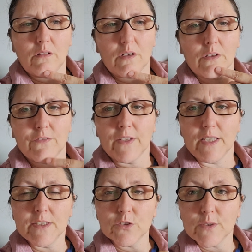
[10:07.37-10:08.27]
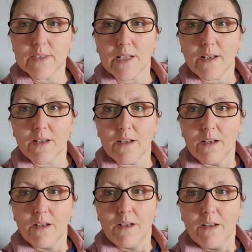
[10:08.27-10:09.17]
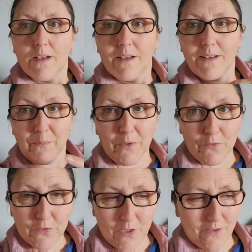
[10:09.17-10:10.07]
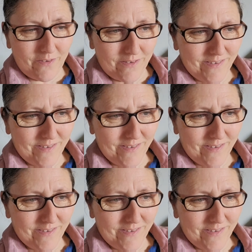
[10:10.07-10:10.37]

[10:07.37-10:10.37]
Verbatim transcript: I can feel it doing that. Let me know if you.